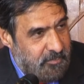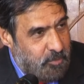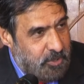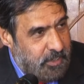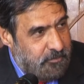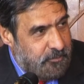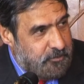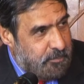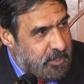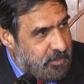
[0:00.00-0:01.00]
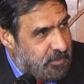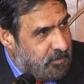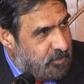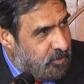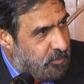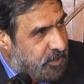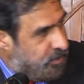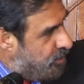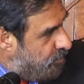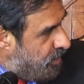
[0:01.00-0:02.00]
more than 50% of the global
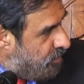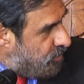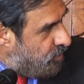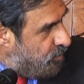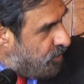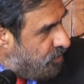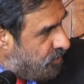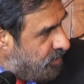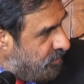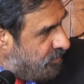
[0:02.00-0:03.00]
GDP or the global growth.